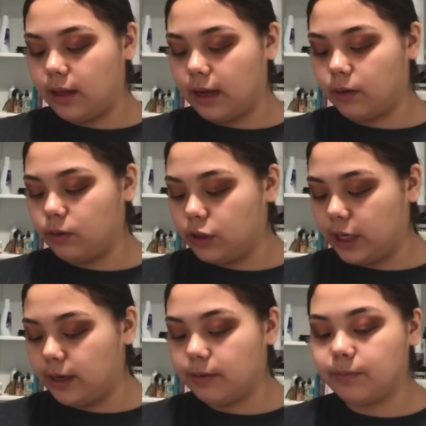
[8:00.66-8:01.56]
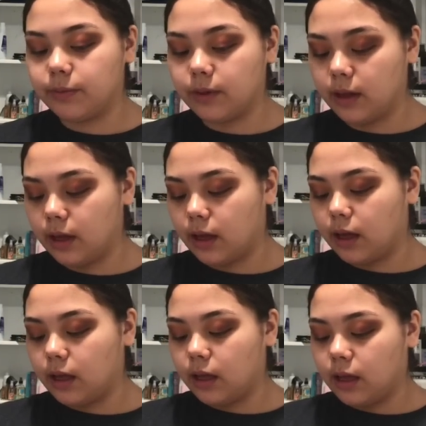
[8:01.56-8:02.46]
that gold shade,
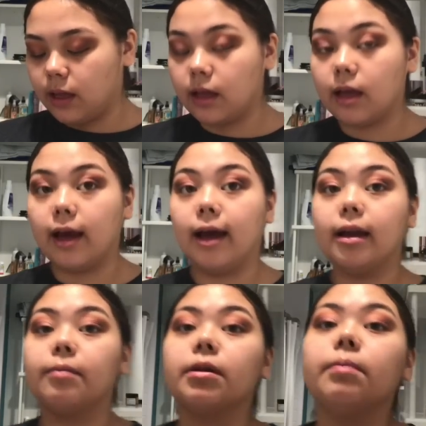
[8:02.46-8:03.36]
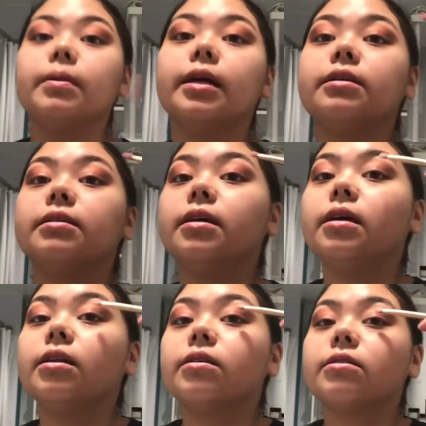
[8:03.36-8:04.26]
and I'm gonna place
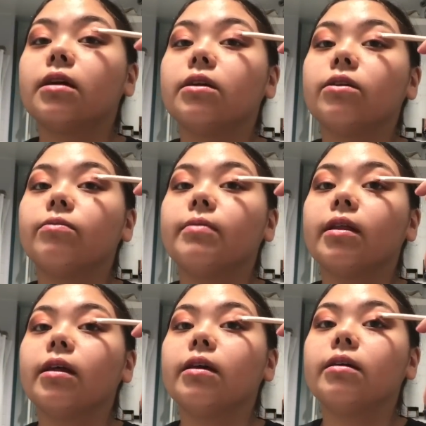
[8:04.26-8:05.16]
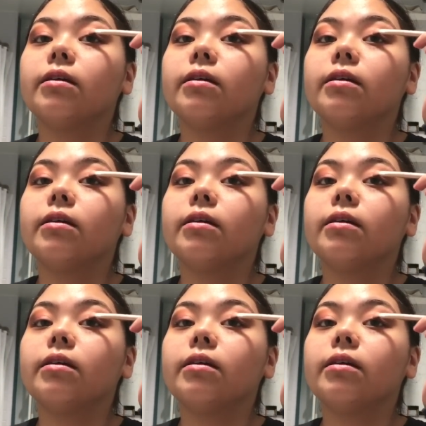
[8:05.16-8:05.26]
it in the center of my lid.